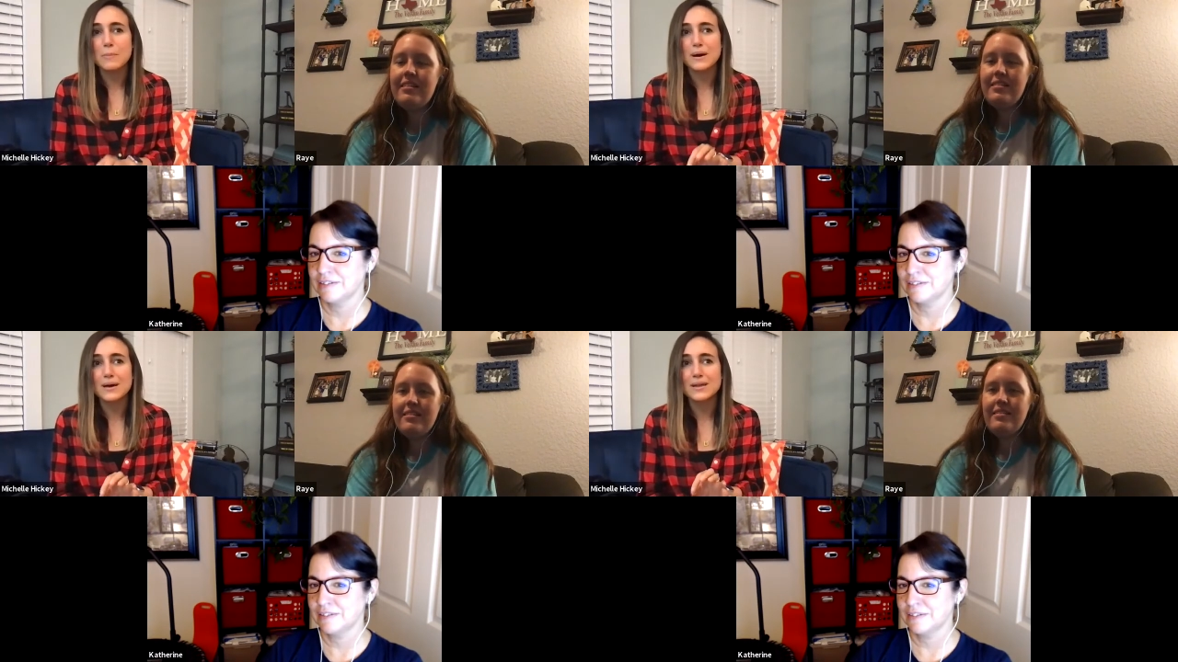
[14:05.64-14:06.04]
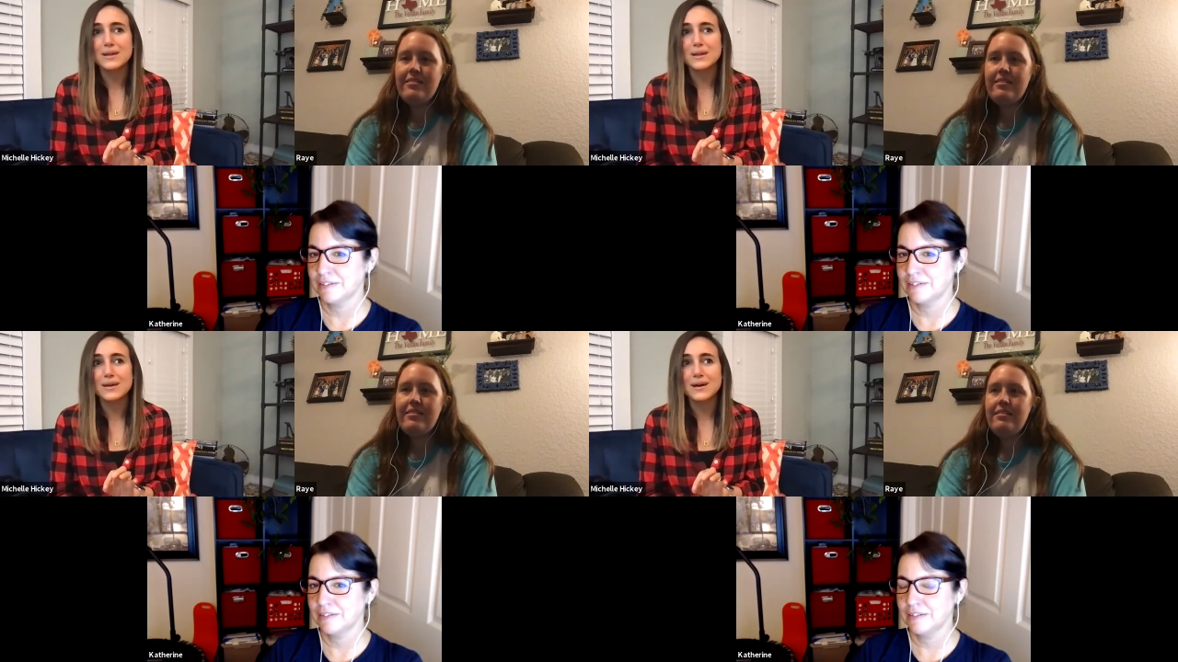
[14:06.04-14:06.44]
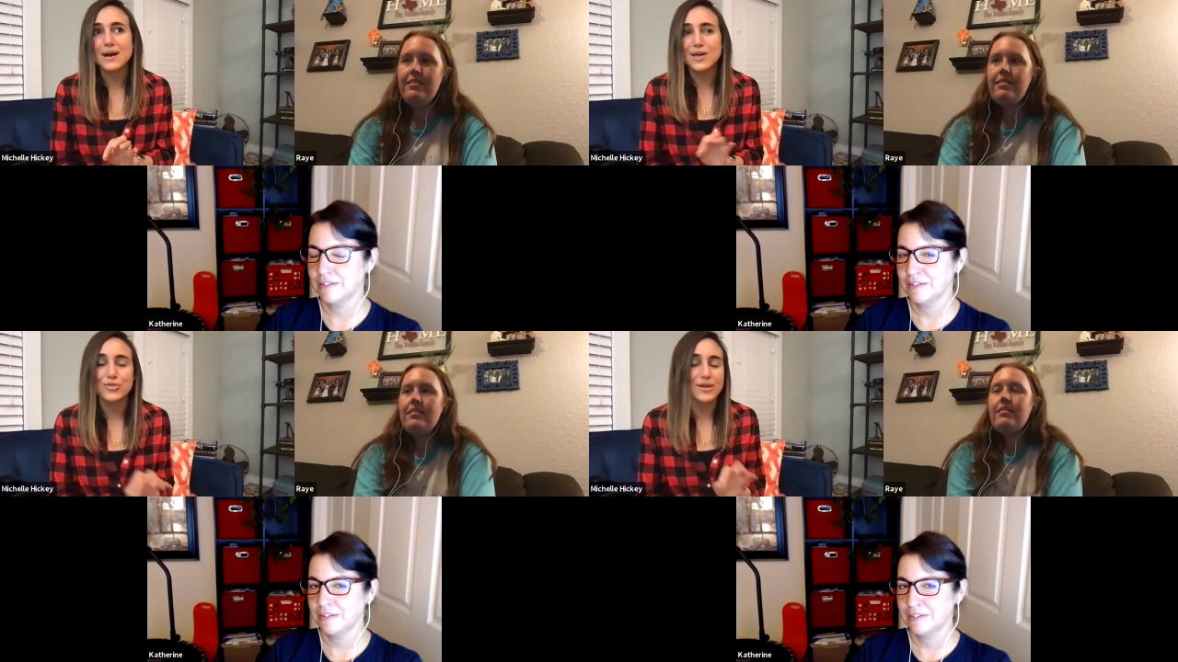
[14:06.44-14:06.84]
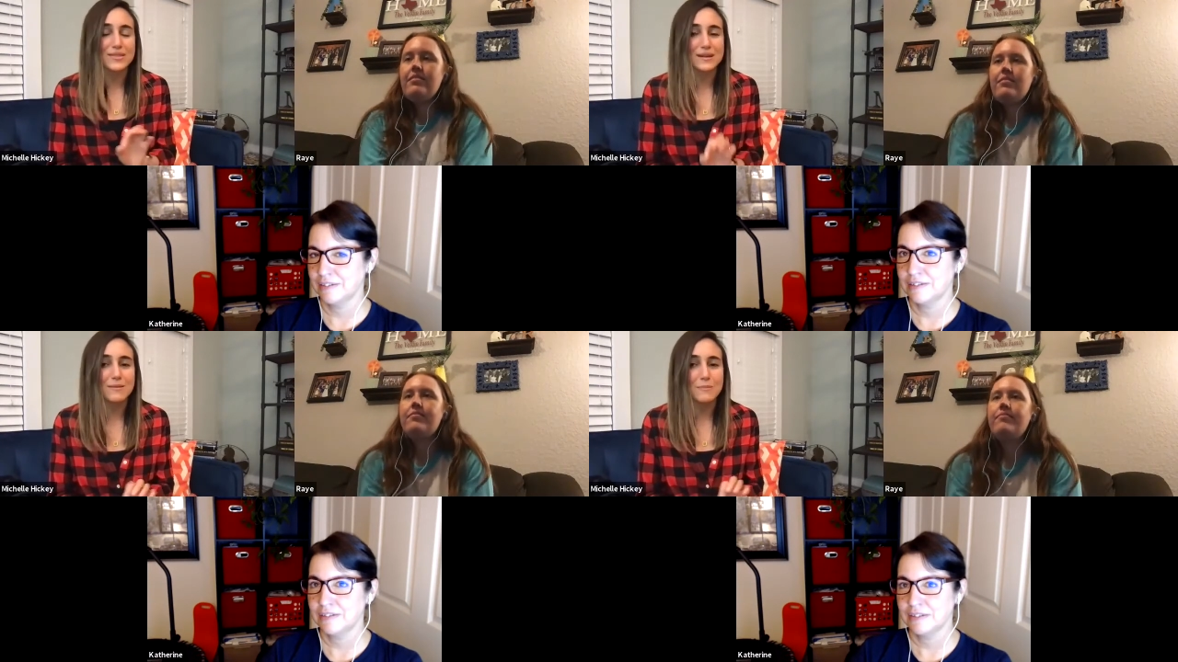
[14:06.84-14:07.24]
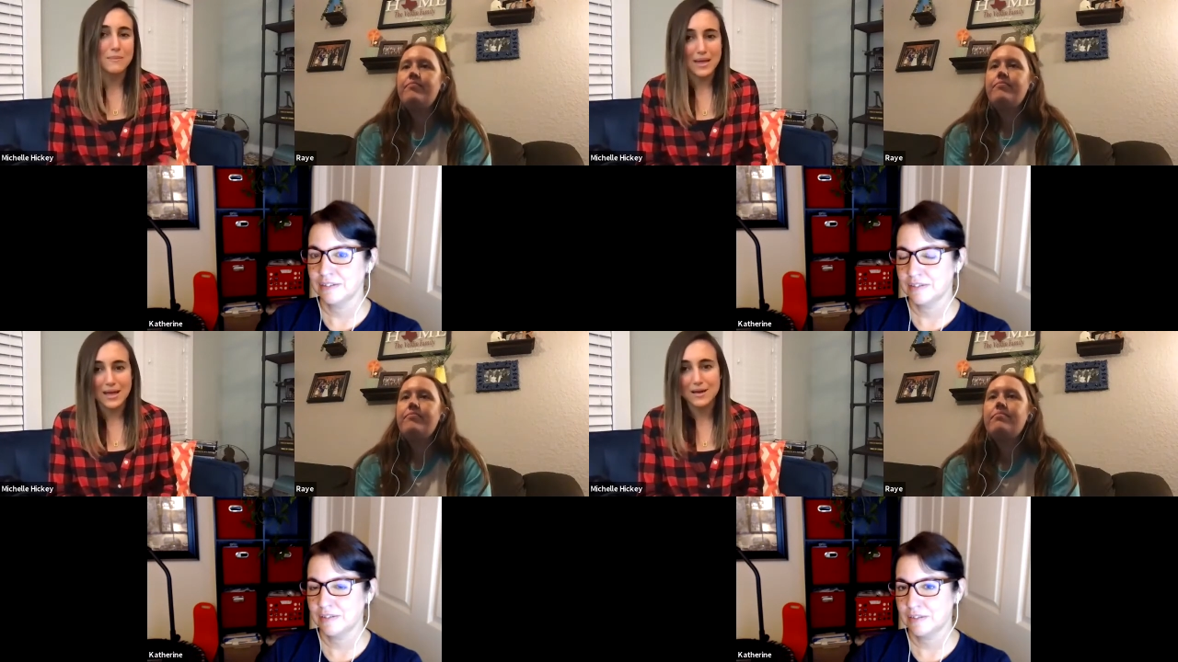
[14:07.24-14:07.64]
Speaker 1: but i thought that it
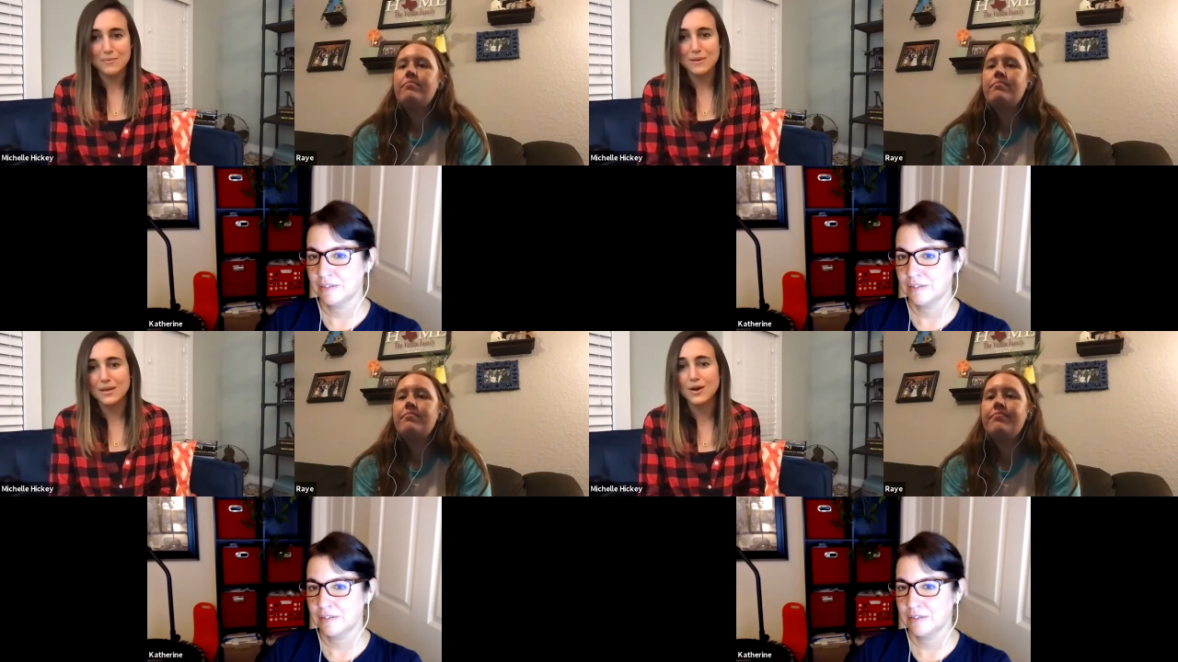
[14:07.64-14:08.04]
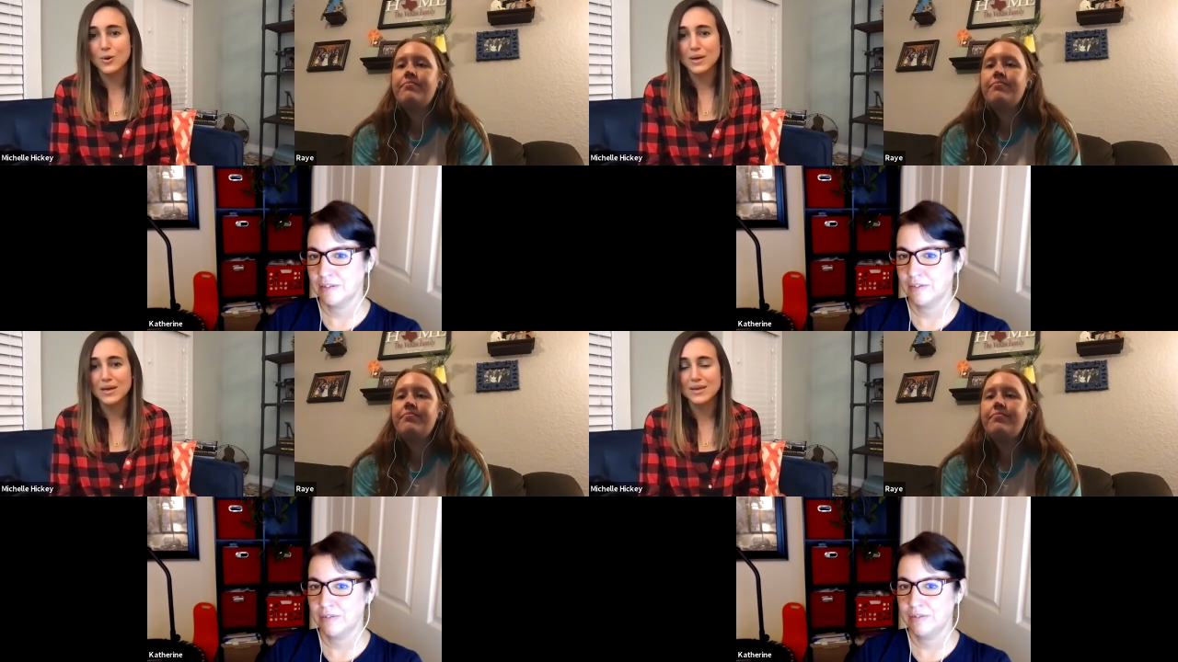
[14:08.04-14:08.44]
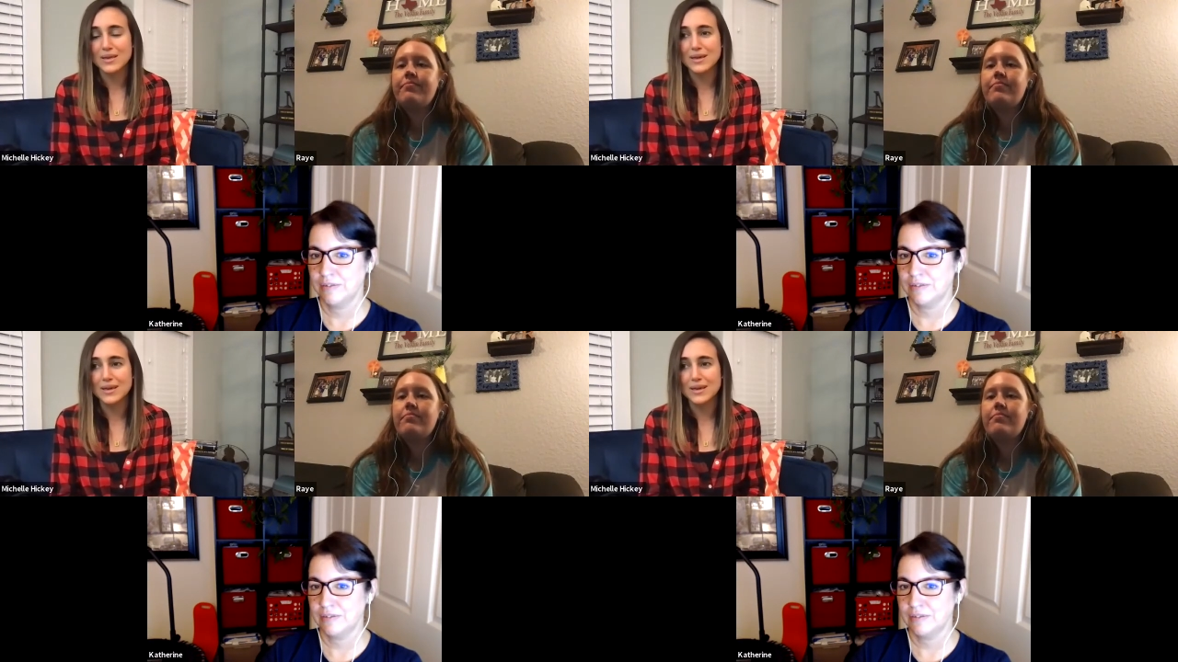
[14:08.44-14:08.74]
may had been going